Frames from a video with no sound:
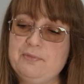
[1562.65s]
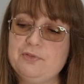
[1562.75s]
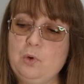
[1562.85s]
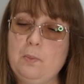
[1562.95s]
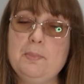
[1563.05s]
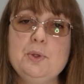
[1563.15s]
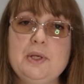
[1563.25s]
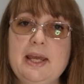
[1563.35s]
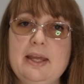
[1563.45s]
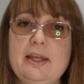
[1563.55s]
For Moon
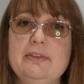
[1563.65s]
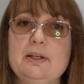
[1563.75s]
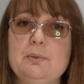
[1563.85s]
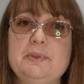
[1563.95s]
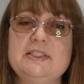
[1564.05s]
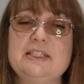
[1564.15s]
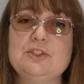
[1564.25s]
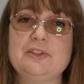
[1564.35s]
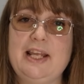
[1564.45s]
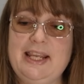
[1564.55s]
Hare, that will be
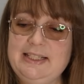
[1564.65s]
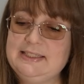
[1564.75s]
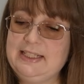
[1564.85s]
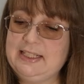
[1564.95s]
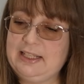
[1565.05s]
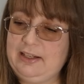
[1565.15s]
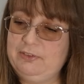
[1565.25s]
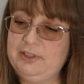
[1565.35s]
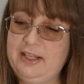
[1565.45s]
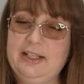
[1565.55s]
stitched on 18
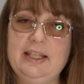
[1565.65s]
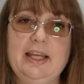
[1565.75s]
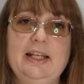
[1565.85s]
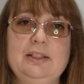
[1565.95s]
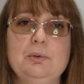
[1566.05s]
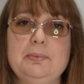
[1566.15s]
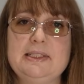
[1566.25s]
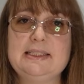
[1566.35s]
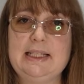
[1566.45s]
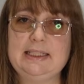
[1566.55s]
count, and again it will be
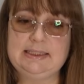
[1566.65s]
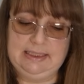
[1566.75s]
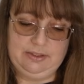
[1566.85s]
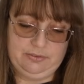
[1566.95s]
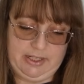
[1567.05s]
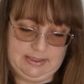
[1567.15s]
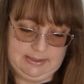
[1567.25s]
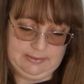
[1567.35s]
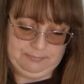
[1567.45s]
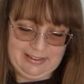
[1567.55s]
CXC
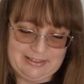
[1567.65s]
threads.